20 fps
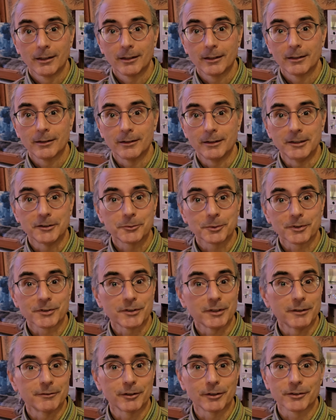These
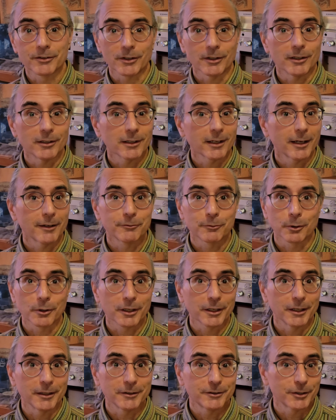receivers all have
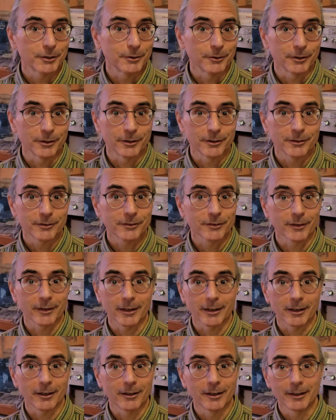working tuners that
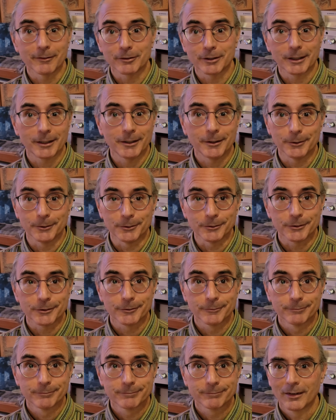are never used.
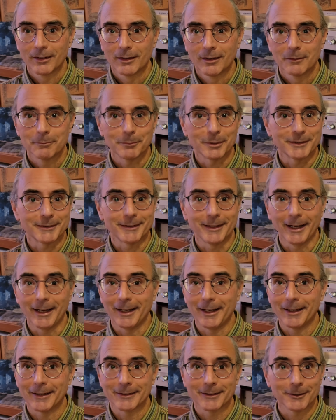But
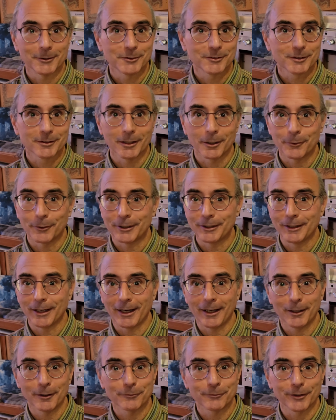dang, those glowy
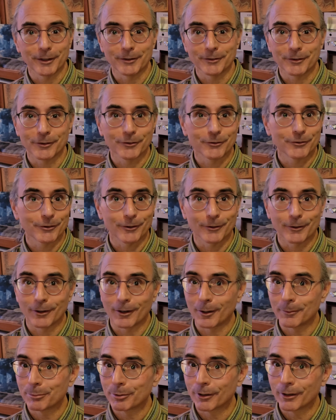dial faces sure
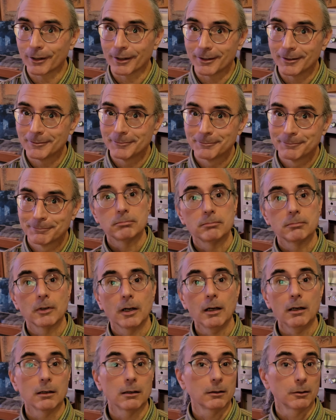are pretty.
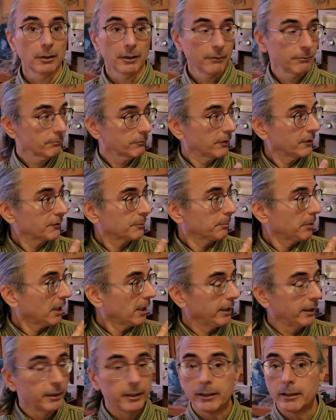Oh, and this
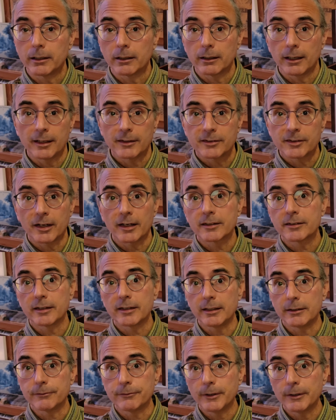Pioneer
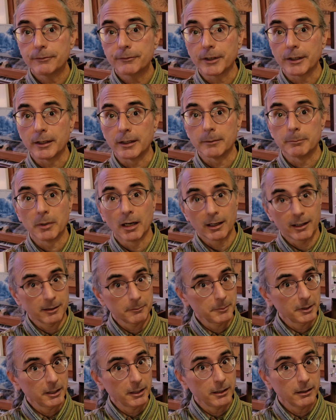SX850 behind
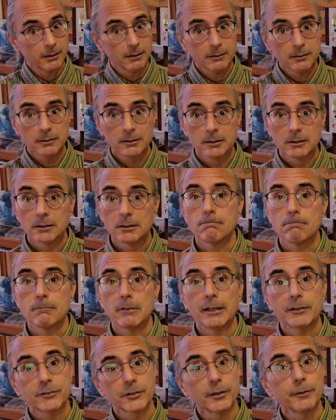me here?
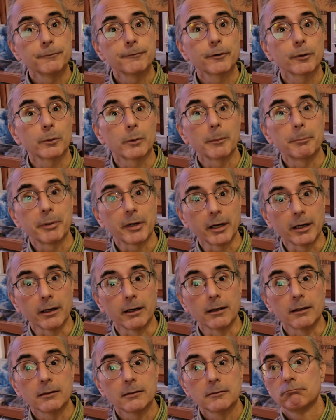It's in for
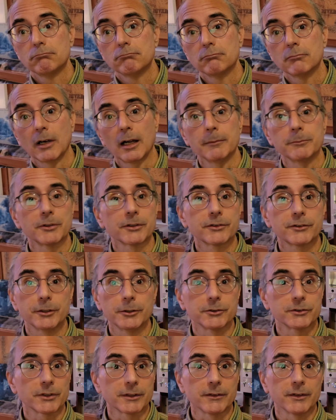repair. I'm just
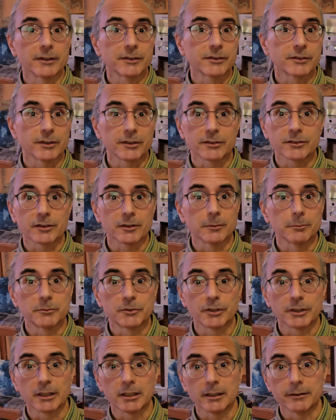using this system
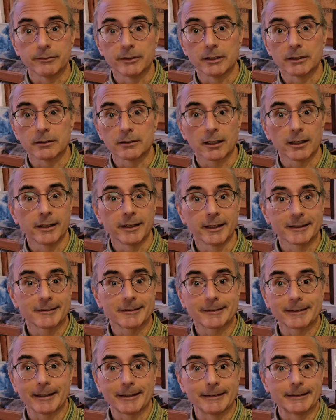to give it an
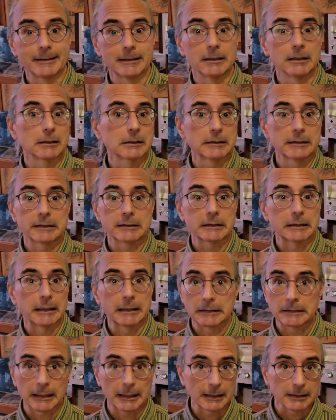extended
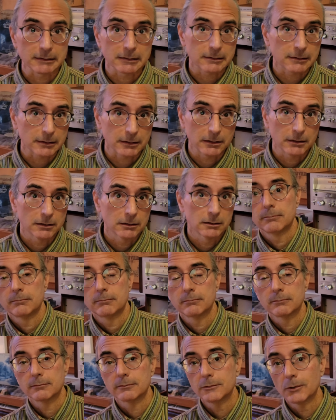listening test.
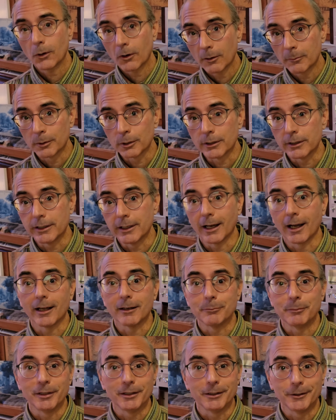Normally,
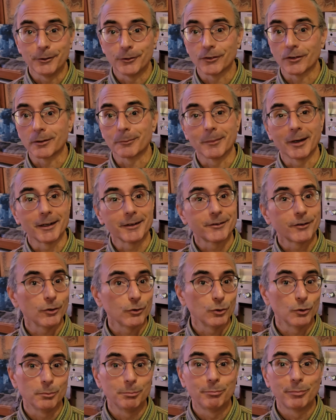I'd be using my
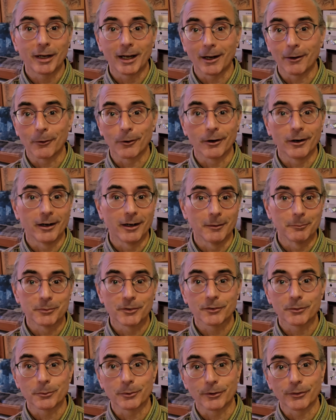tube power
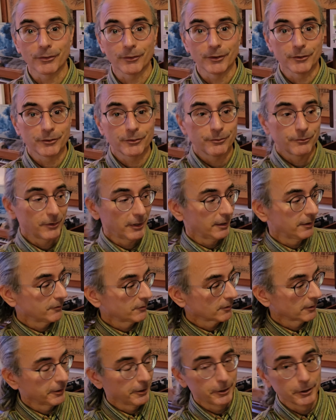amps with this phase
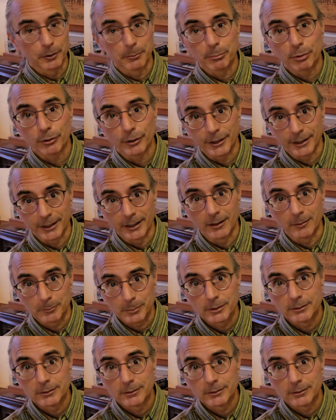linear preamp.